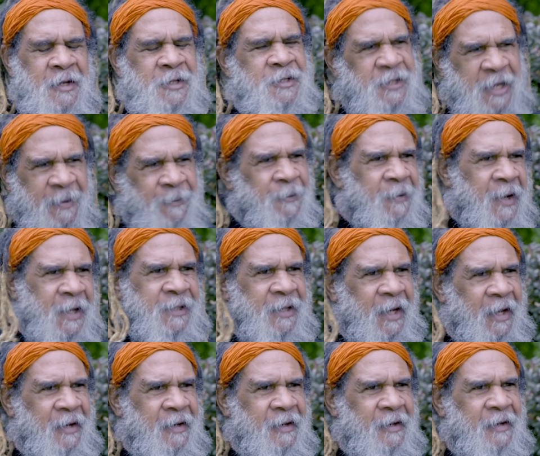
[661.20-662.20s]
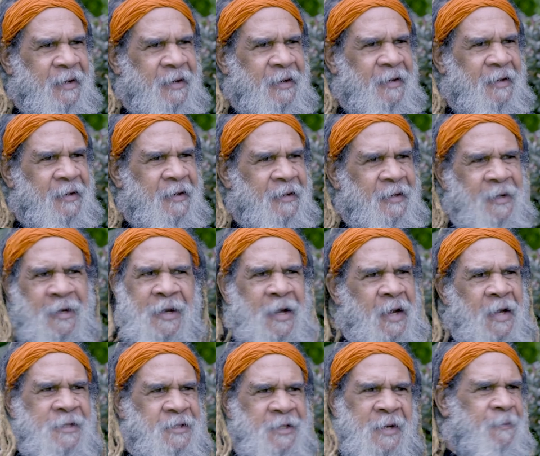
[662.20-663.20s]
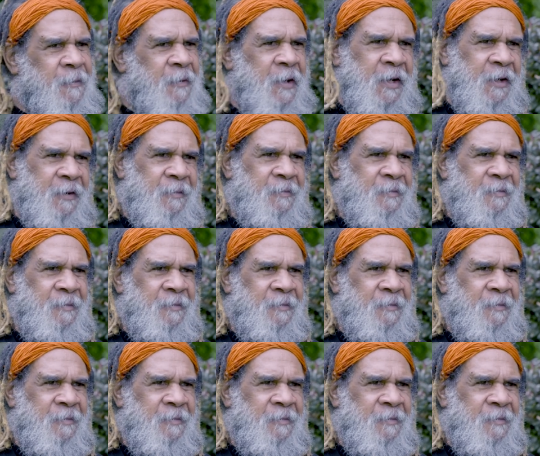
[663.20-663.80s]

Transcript: separate that. You can't separate it.